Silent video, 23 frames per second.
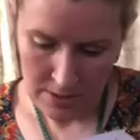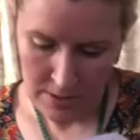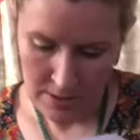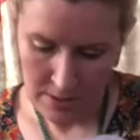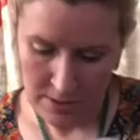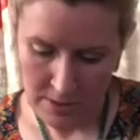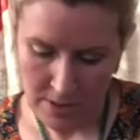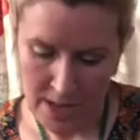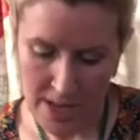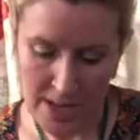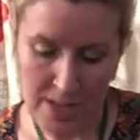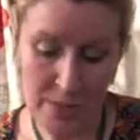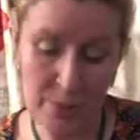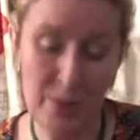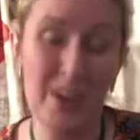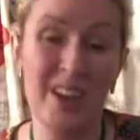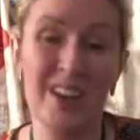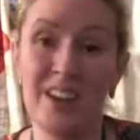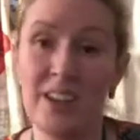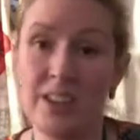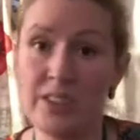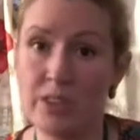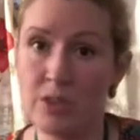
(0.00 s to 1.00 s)
that's why I
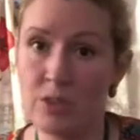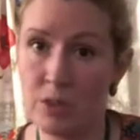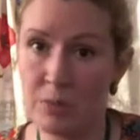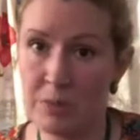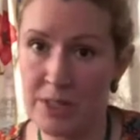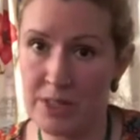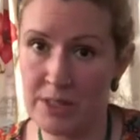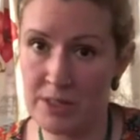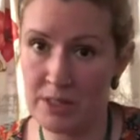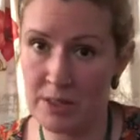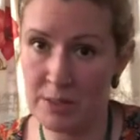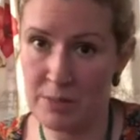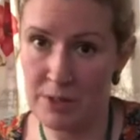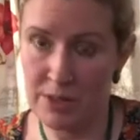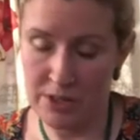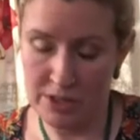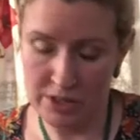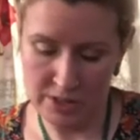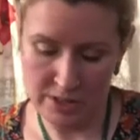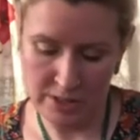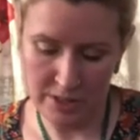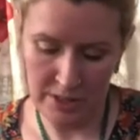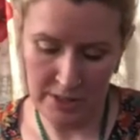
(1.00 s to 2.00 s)
like the grommets so
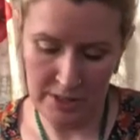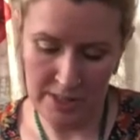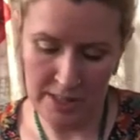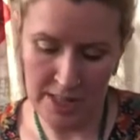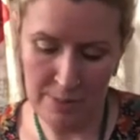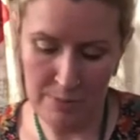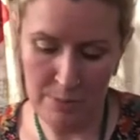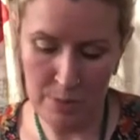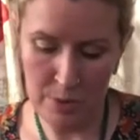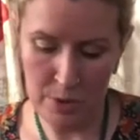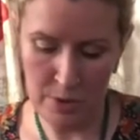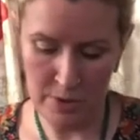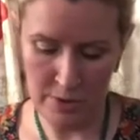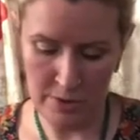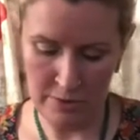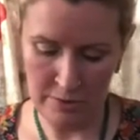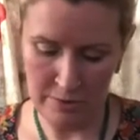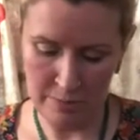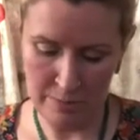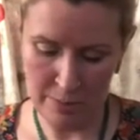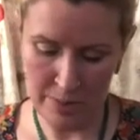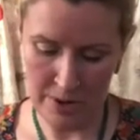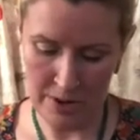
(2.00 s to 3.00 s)
much, because they move
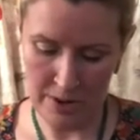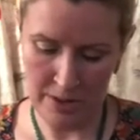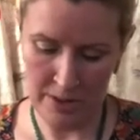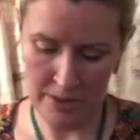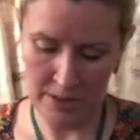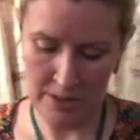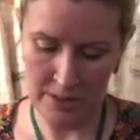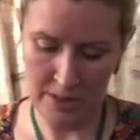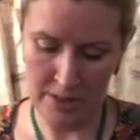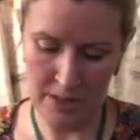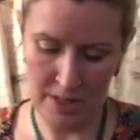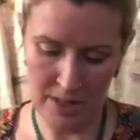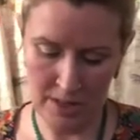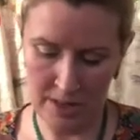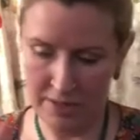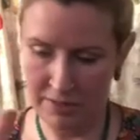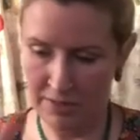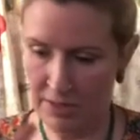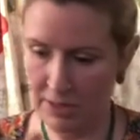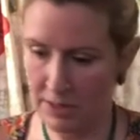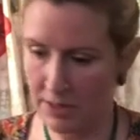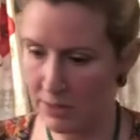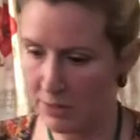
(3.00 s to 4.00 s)
but they don't
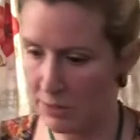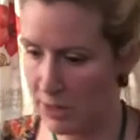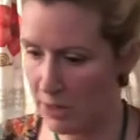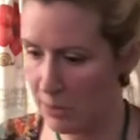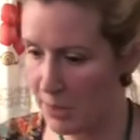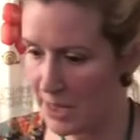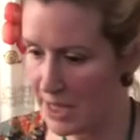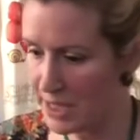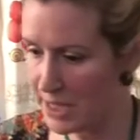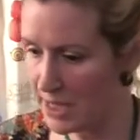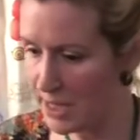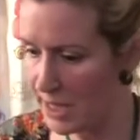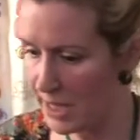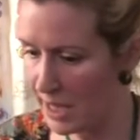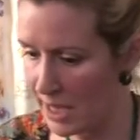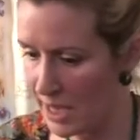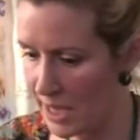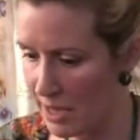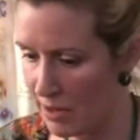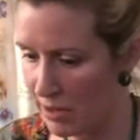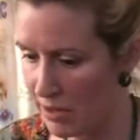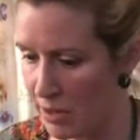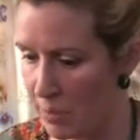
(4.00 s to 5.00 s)
have the bit sticking
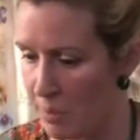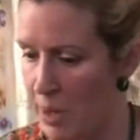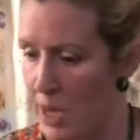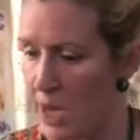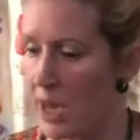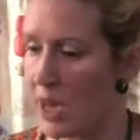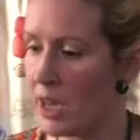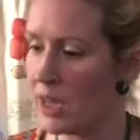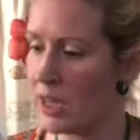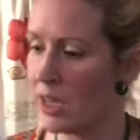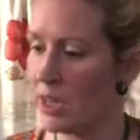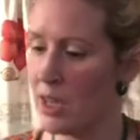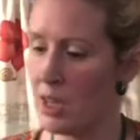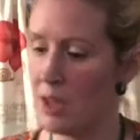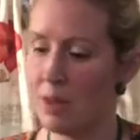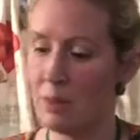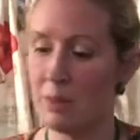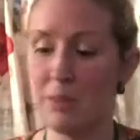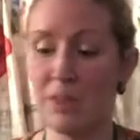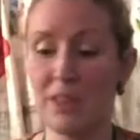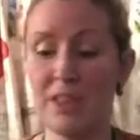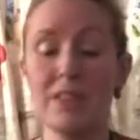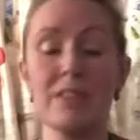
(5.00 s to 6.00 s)
out of the back.
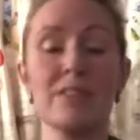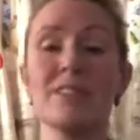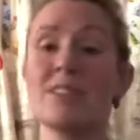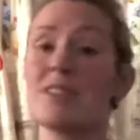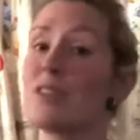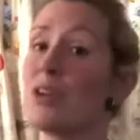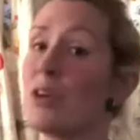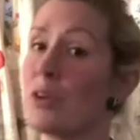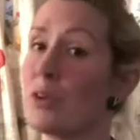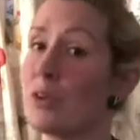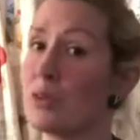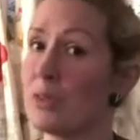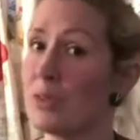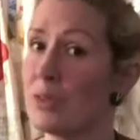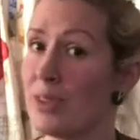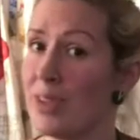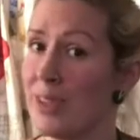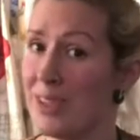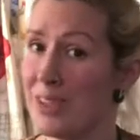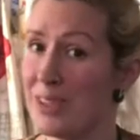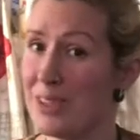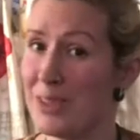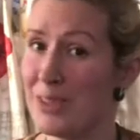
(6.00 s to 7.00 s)
But there is no
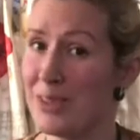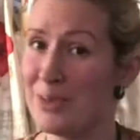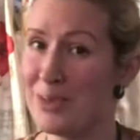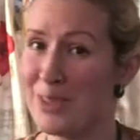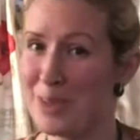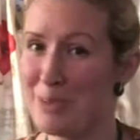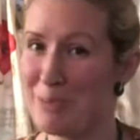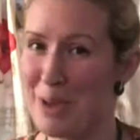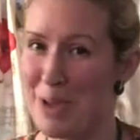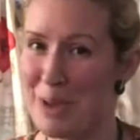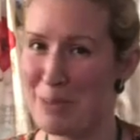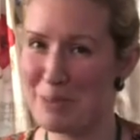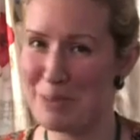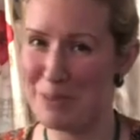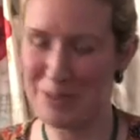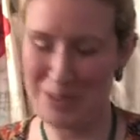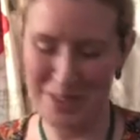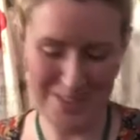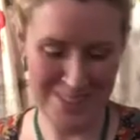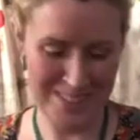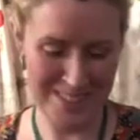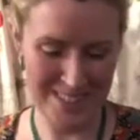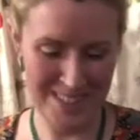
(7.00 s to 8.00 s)
issue with paper
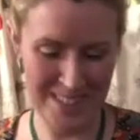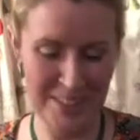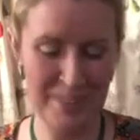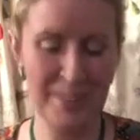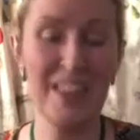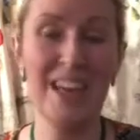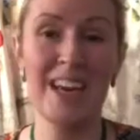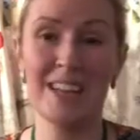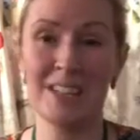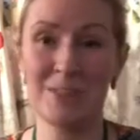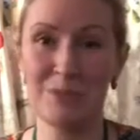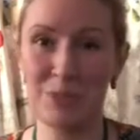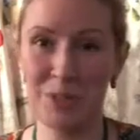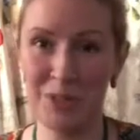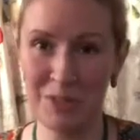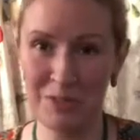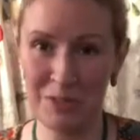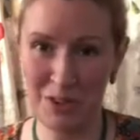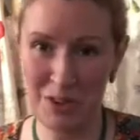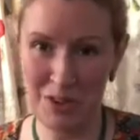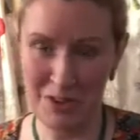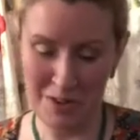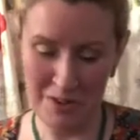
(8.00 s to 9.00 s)
fasteners. If that's what you've
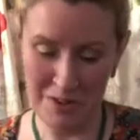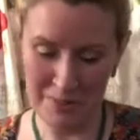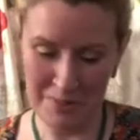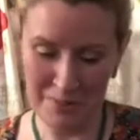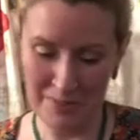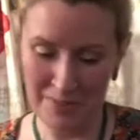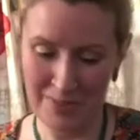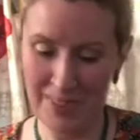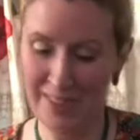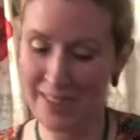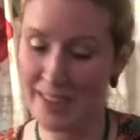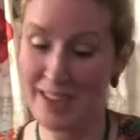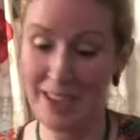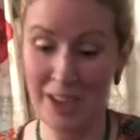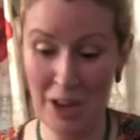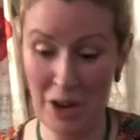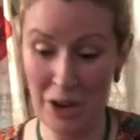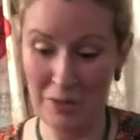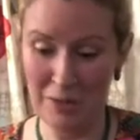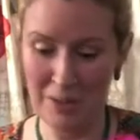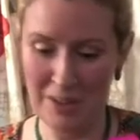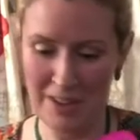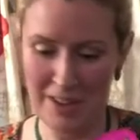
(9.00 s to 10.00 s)
got, then
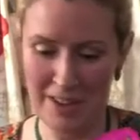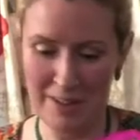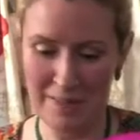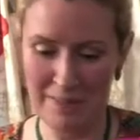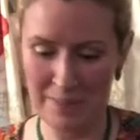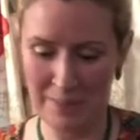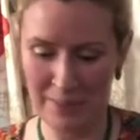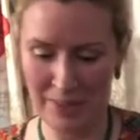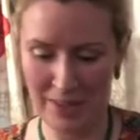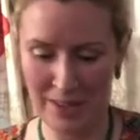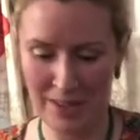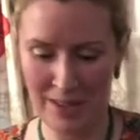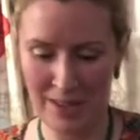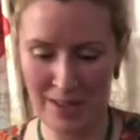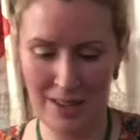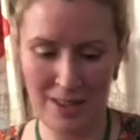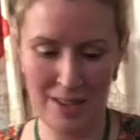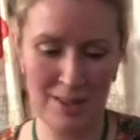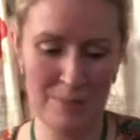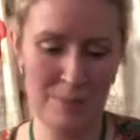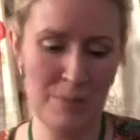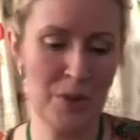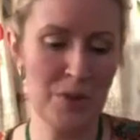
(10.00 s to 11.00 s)
go with it.
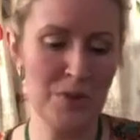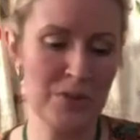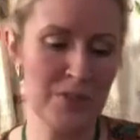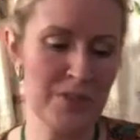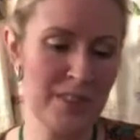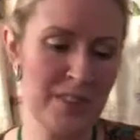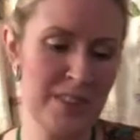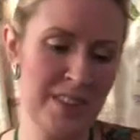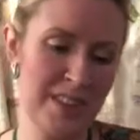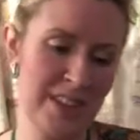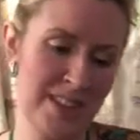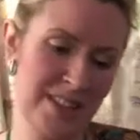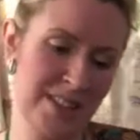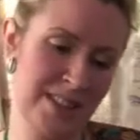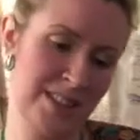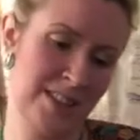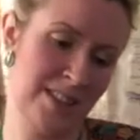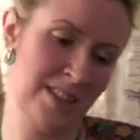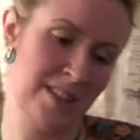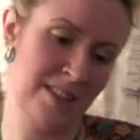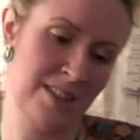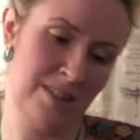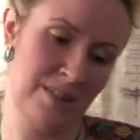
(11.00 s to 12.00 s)
Most of the things
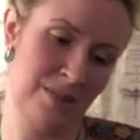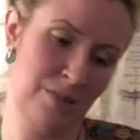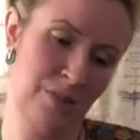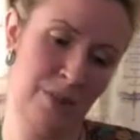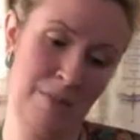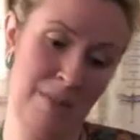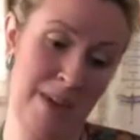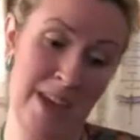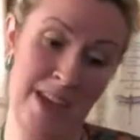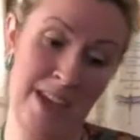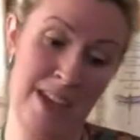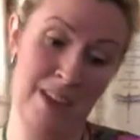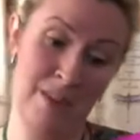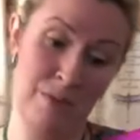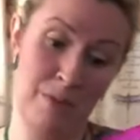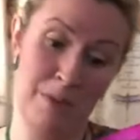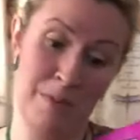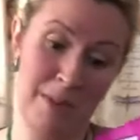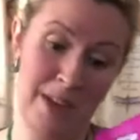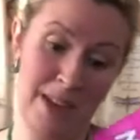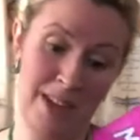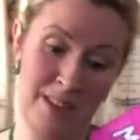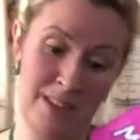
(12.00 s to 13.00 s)
that we make
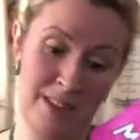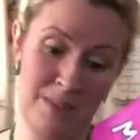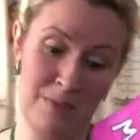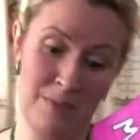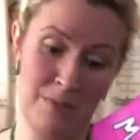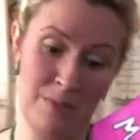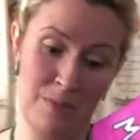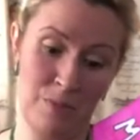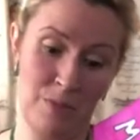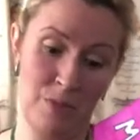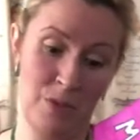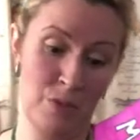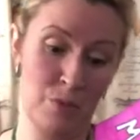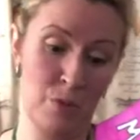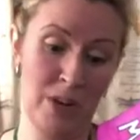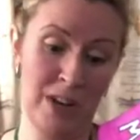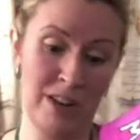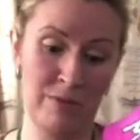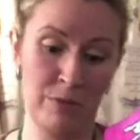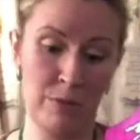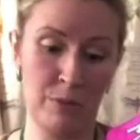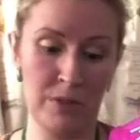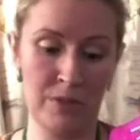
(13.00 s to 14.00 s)
them with
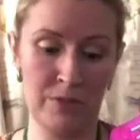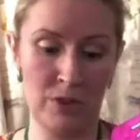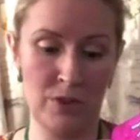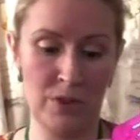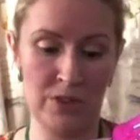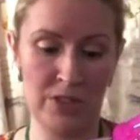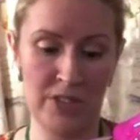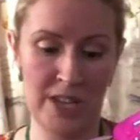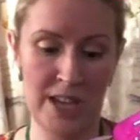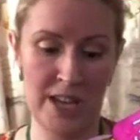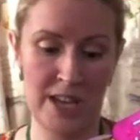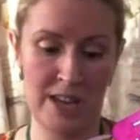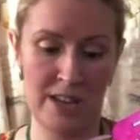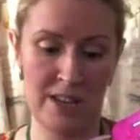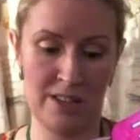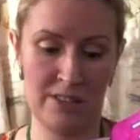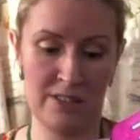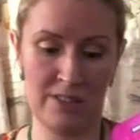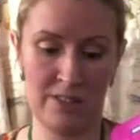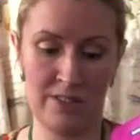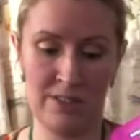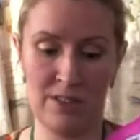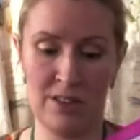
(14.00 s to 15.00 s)
whatever we've got to hand.
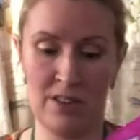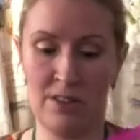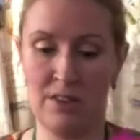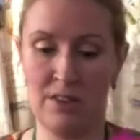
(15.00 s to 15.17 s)
So